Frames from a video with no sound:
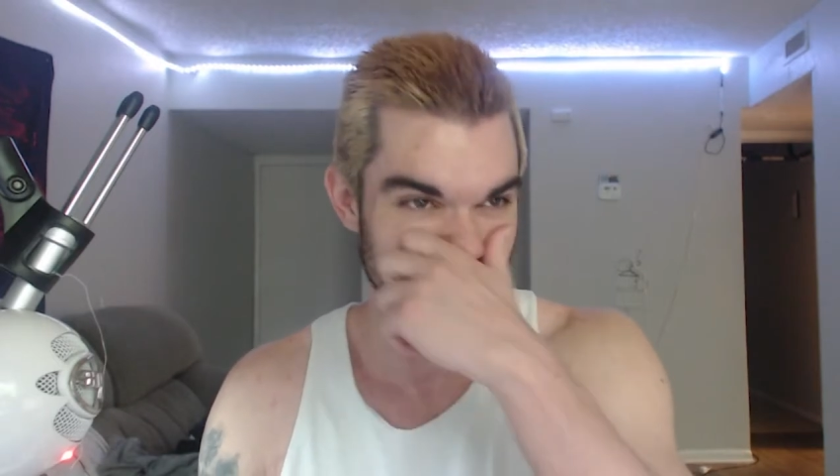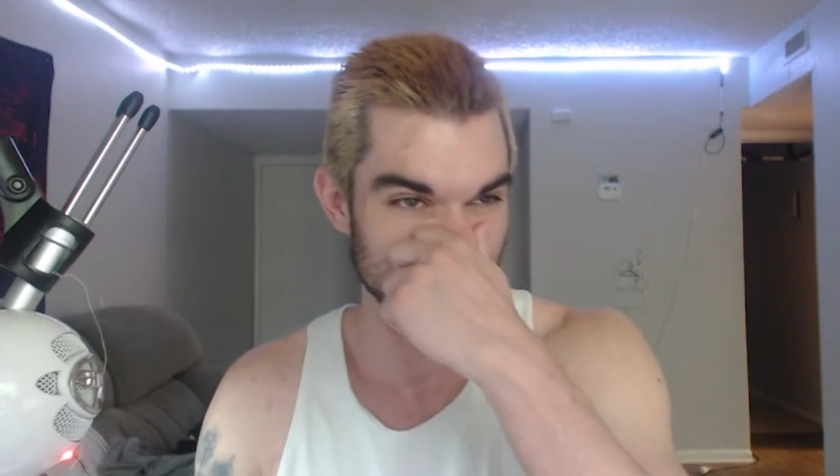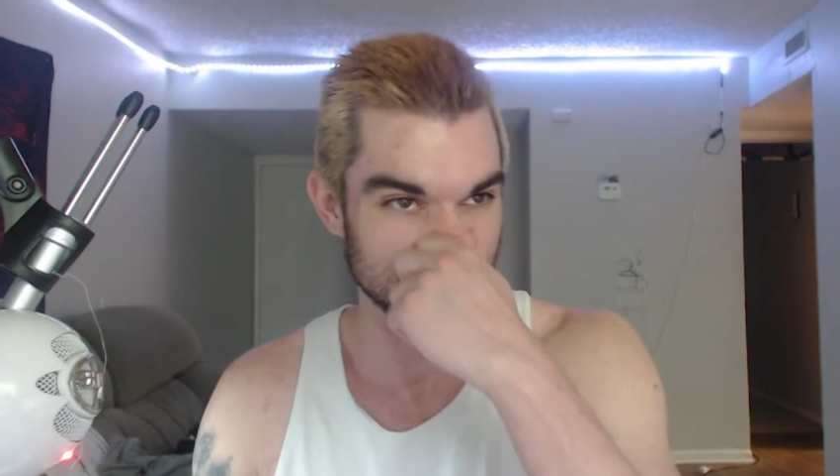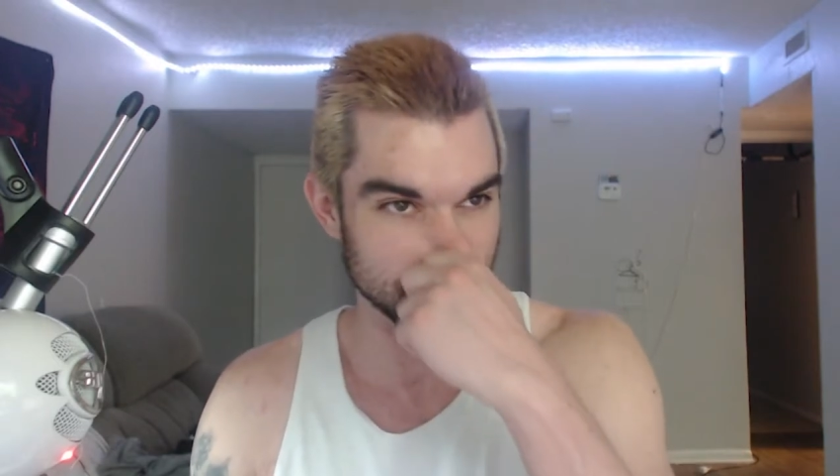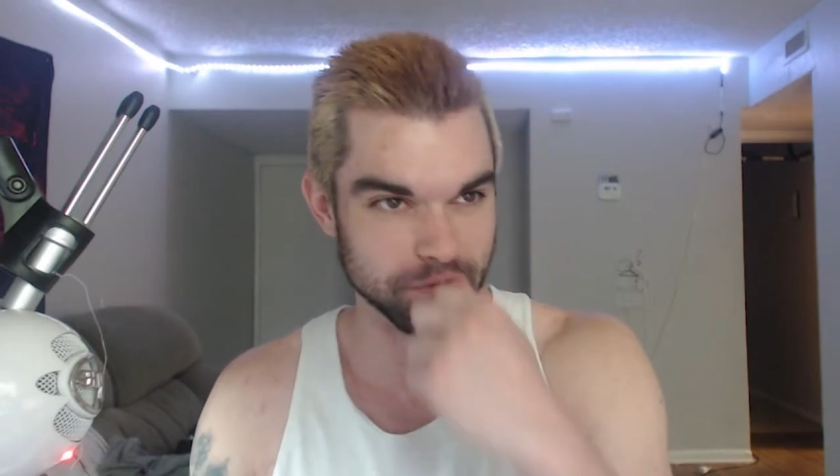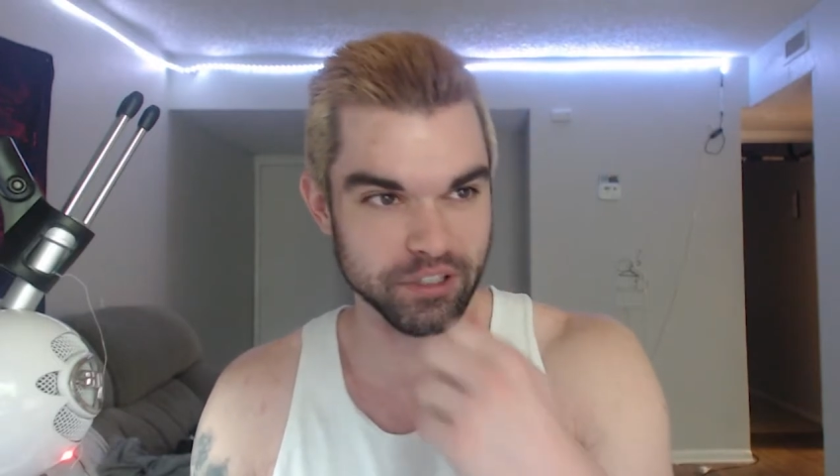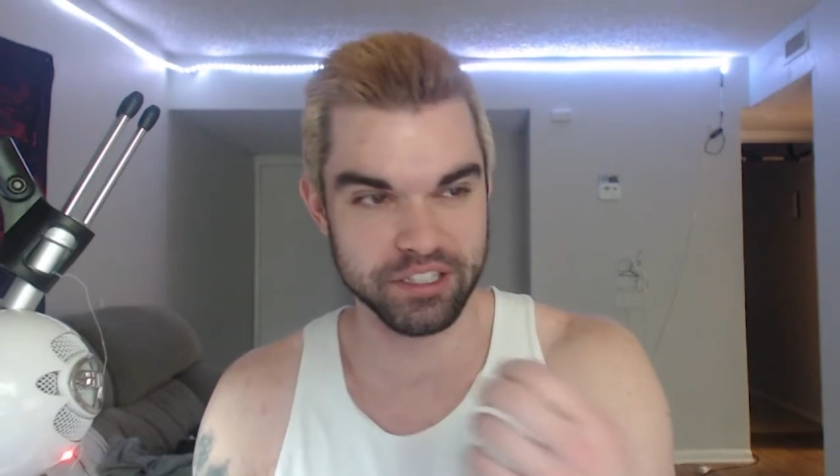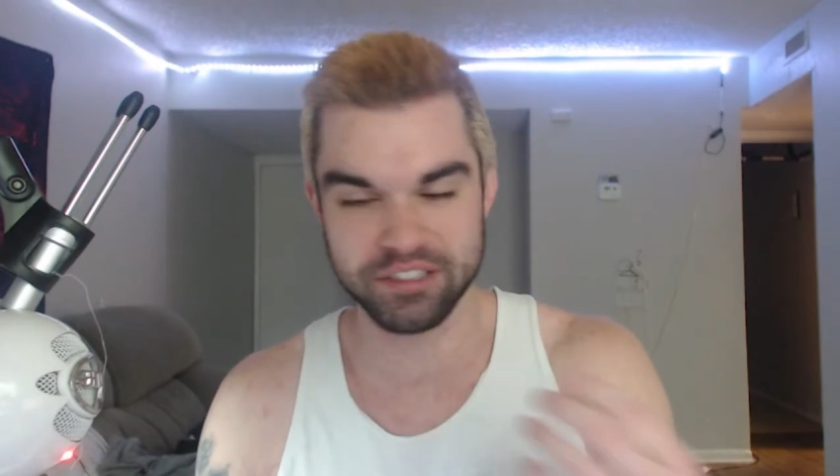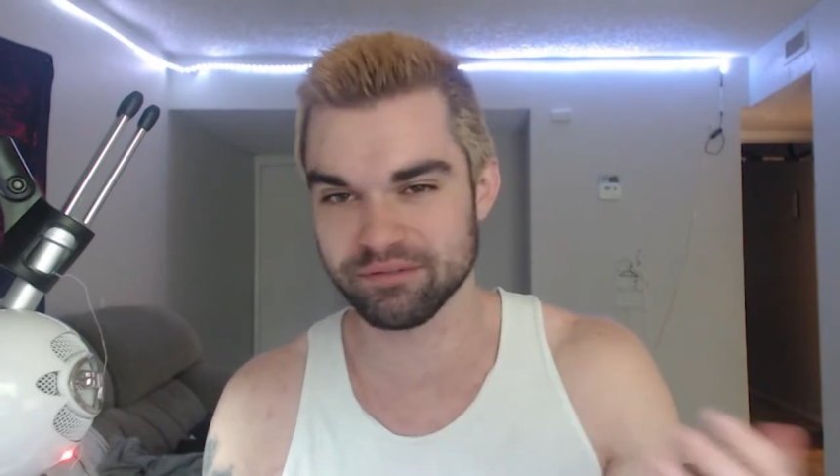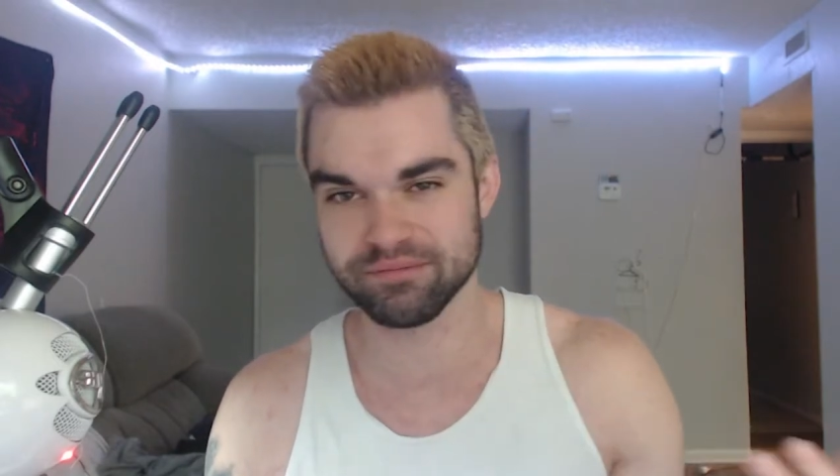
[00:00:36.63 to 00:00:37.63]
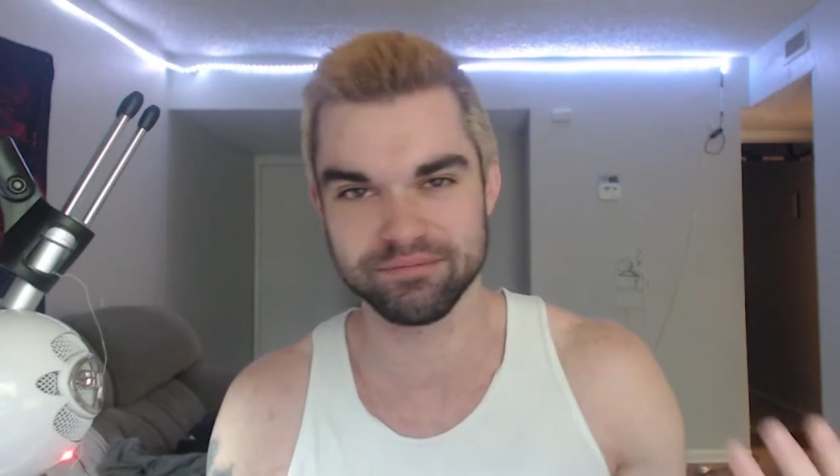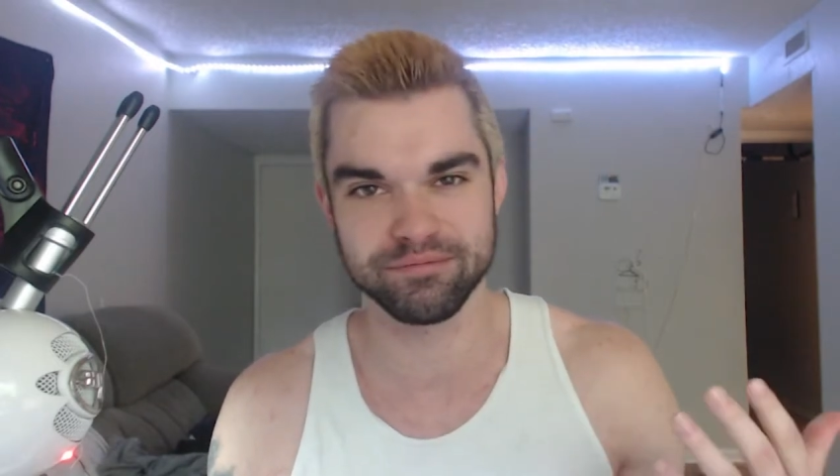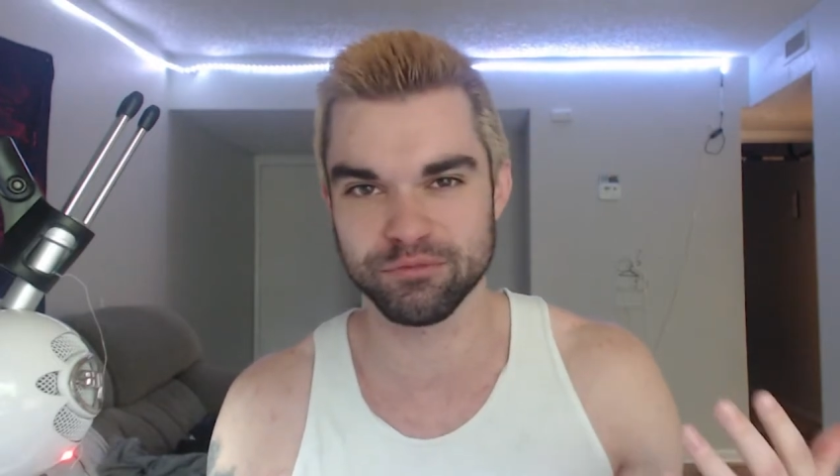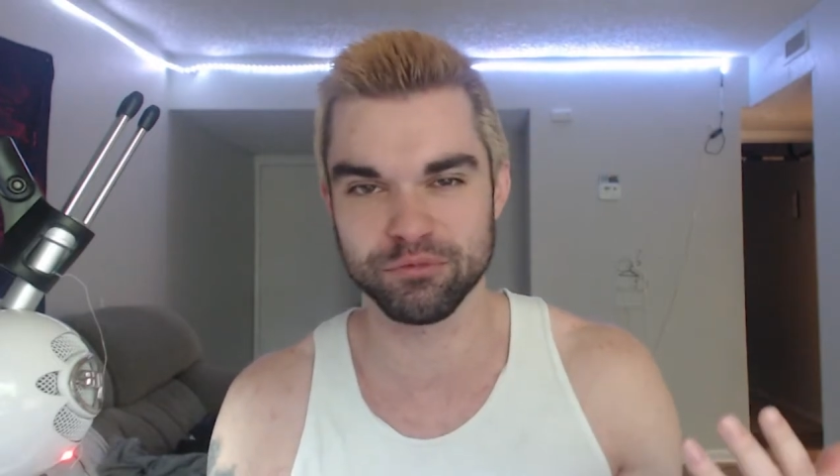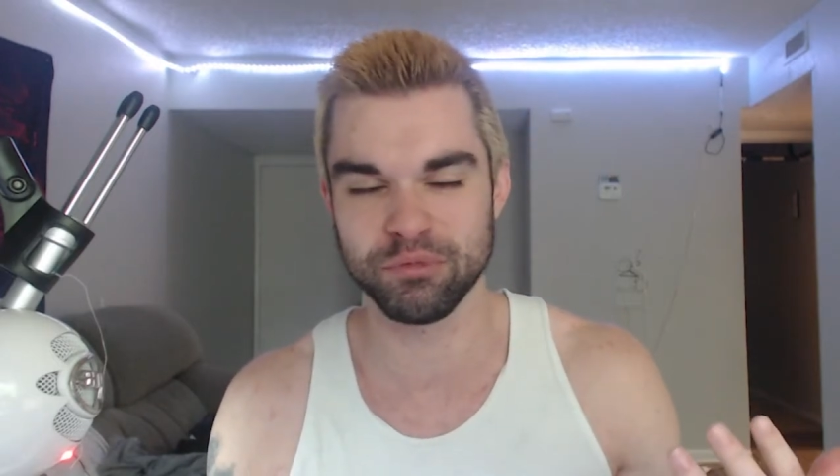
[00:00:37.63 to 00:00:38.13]
of like
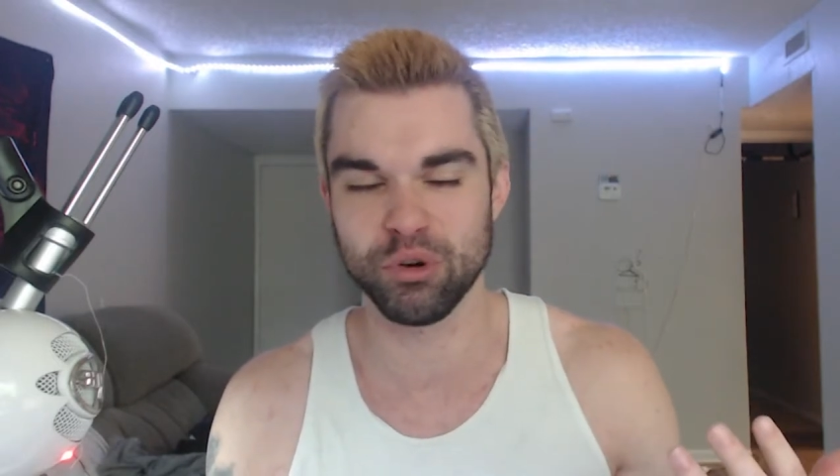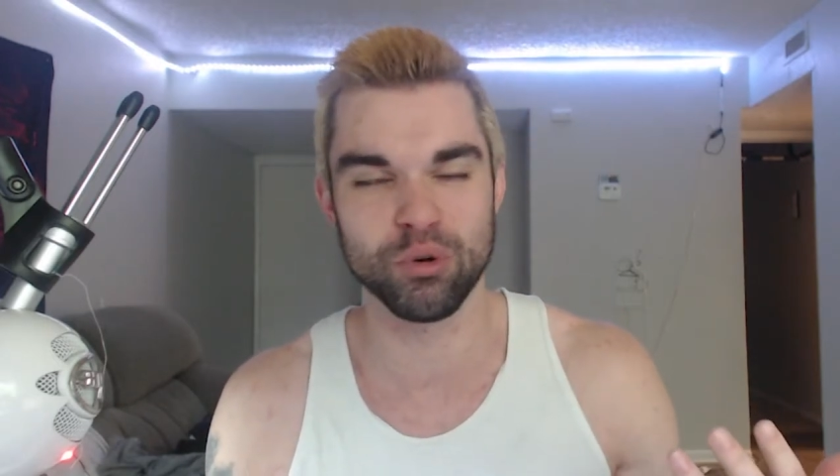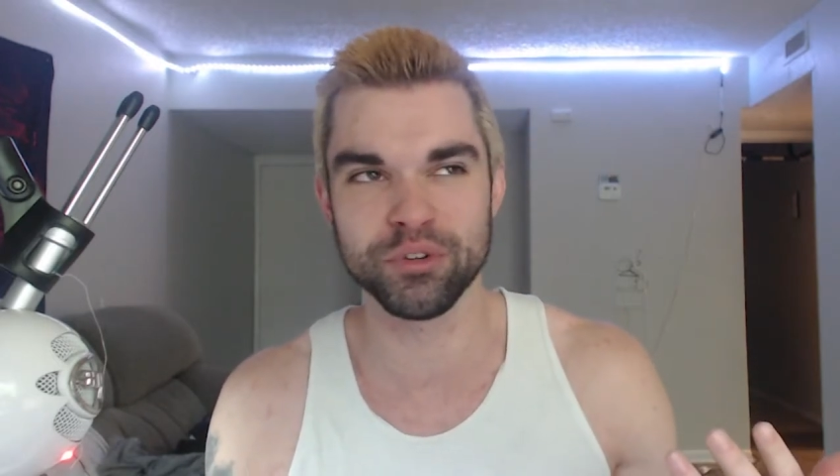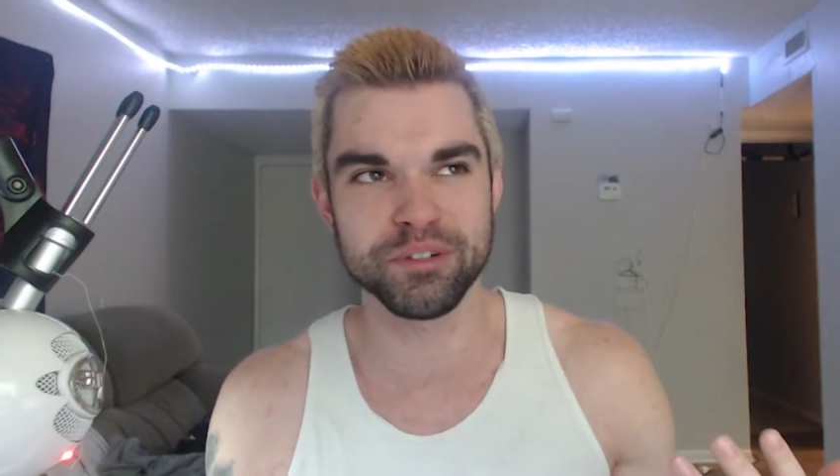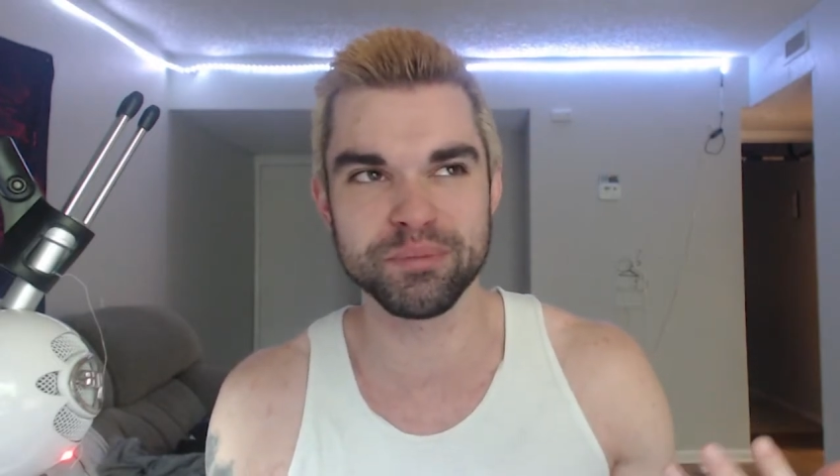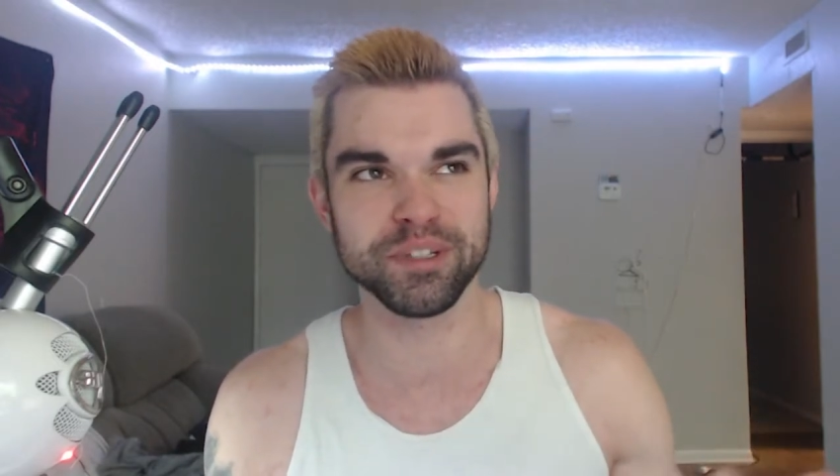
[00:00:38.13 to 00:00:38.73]
hold'em.